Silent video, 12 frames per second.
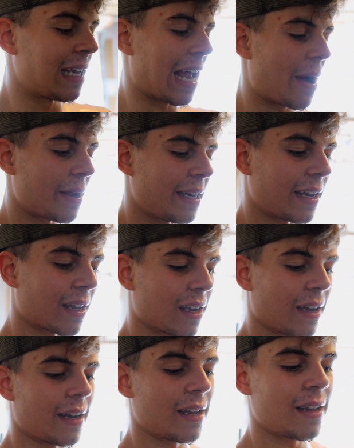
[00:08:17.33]
Now I need a
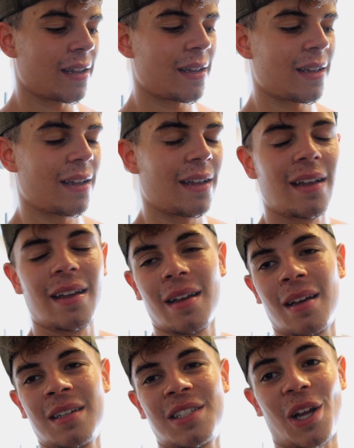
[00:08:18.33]
good
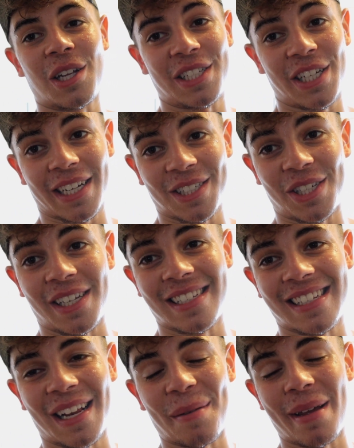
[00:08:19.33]
sausage, egg, and cheese
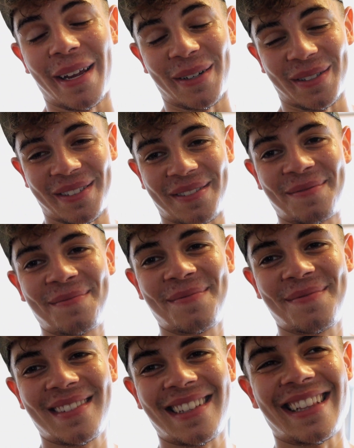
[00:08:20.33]
on a bagel.
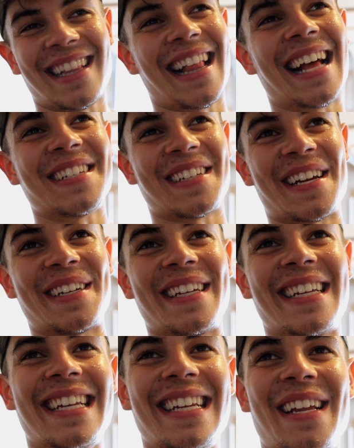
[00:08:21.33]
That's what I
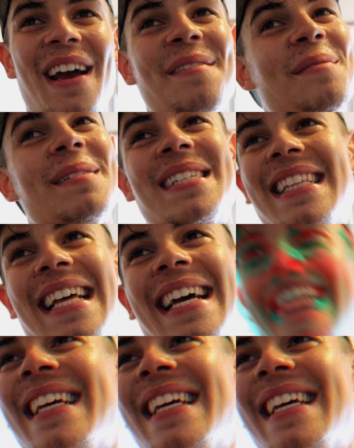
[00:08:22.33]
need. Yeah, I've been missing that.